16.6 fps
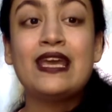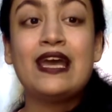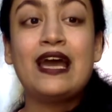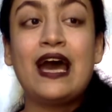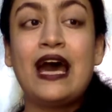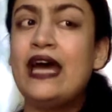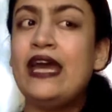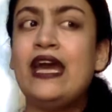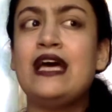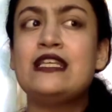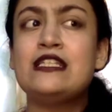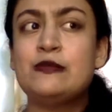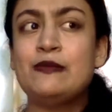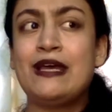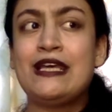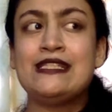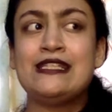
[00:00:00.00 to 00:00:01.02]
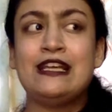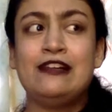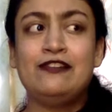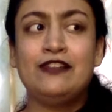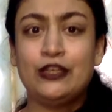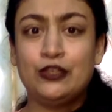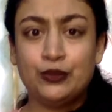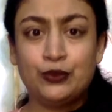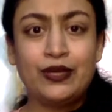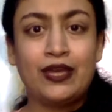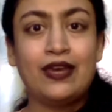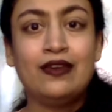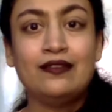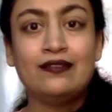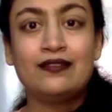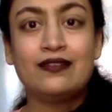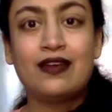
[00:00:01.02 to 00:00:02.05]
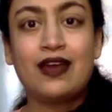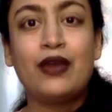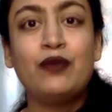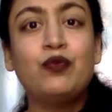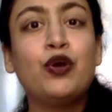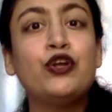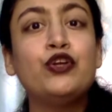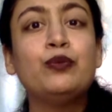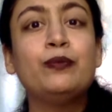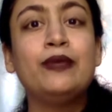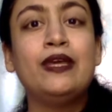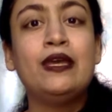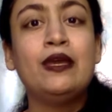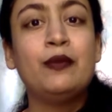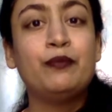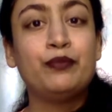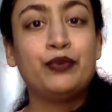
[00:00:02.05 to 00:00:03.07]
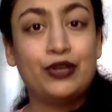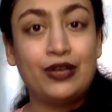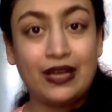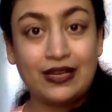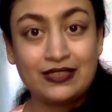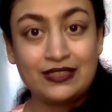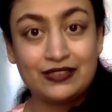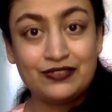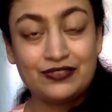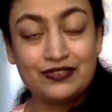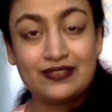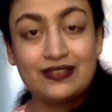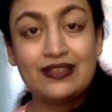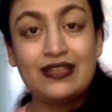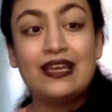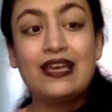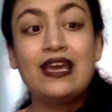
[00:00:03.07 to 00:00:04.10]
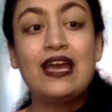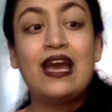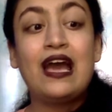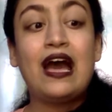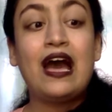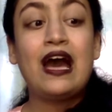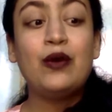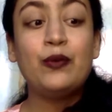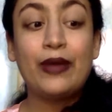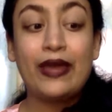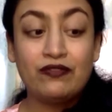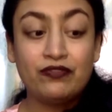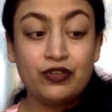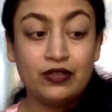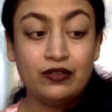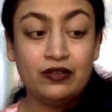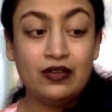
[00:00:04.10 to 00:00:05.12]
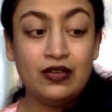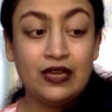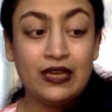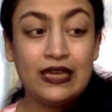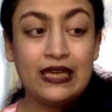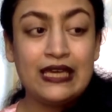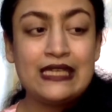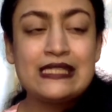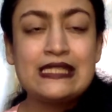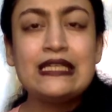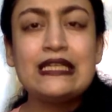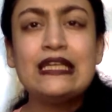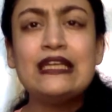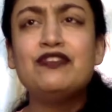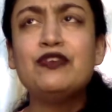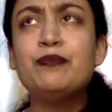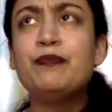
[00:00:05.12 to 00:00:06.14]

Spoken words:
I asked myself that, okay, I want to be productive. However, is it even